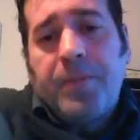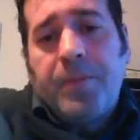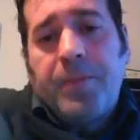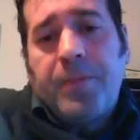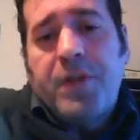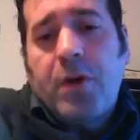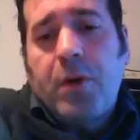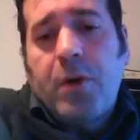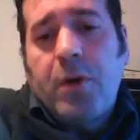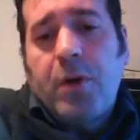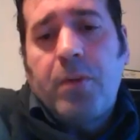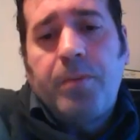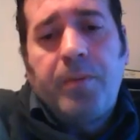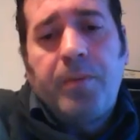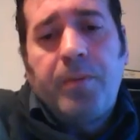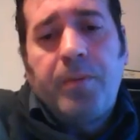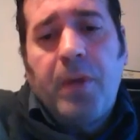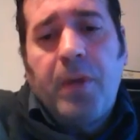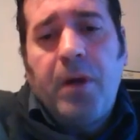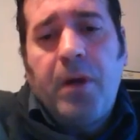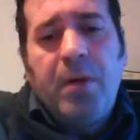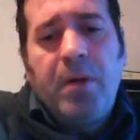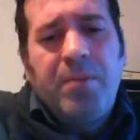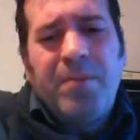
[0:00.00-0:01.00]
So
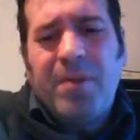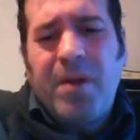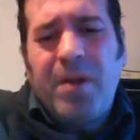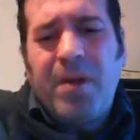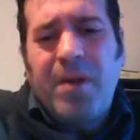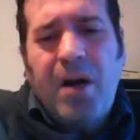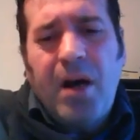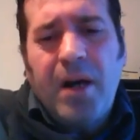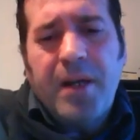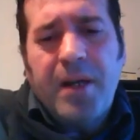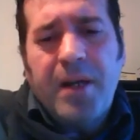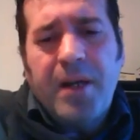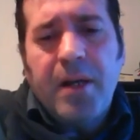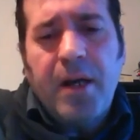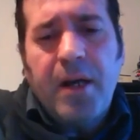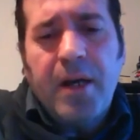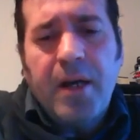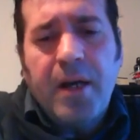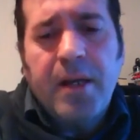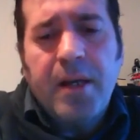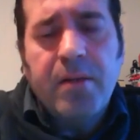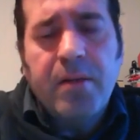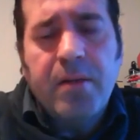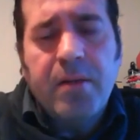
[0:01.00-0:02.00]
I
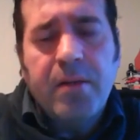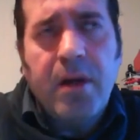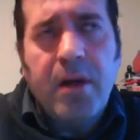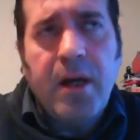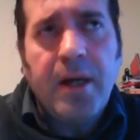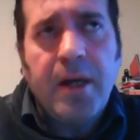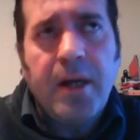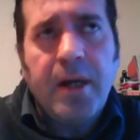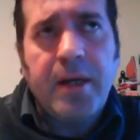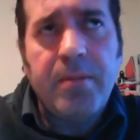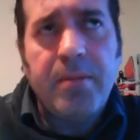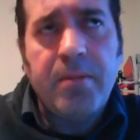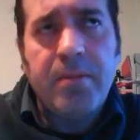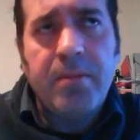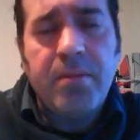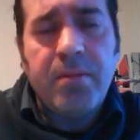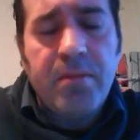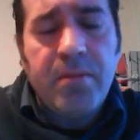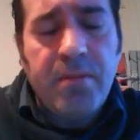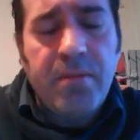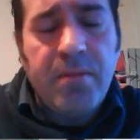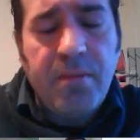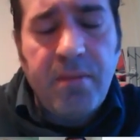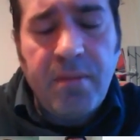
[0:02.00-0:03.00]
can
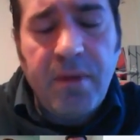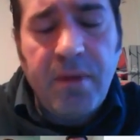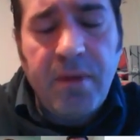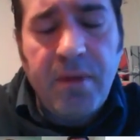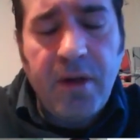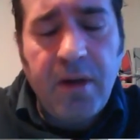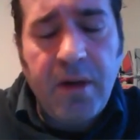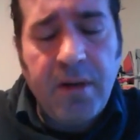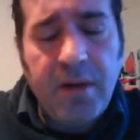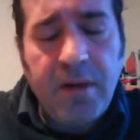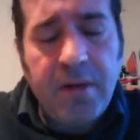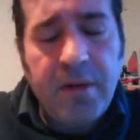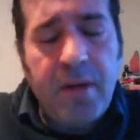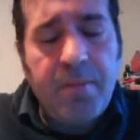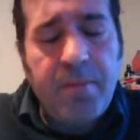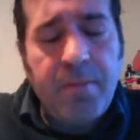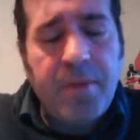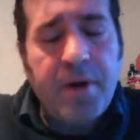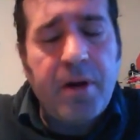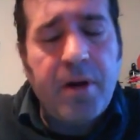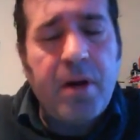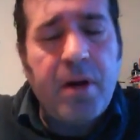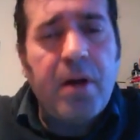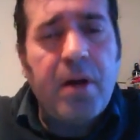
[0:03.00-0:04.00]

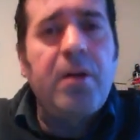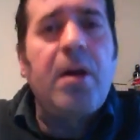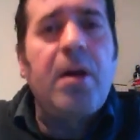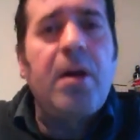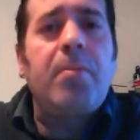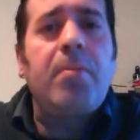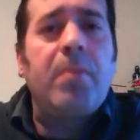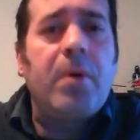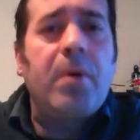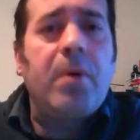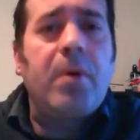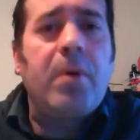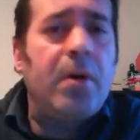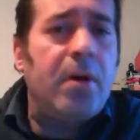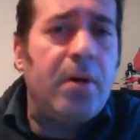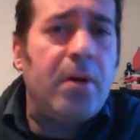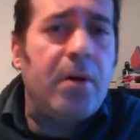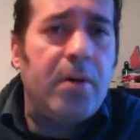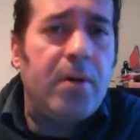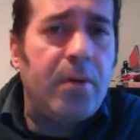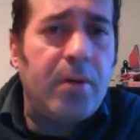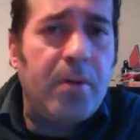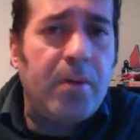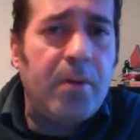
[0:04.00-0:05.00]
number a
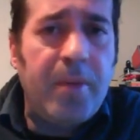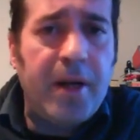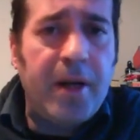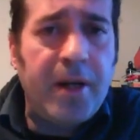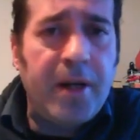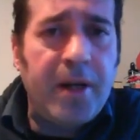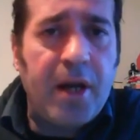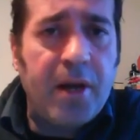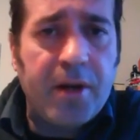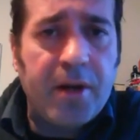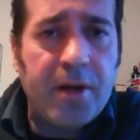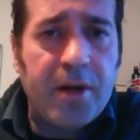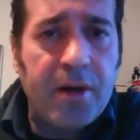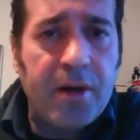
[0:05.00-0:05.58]
number many other,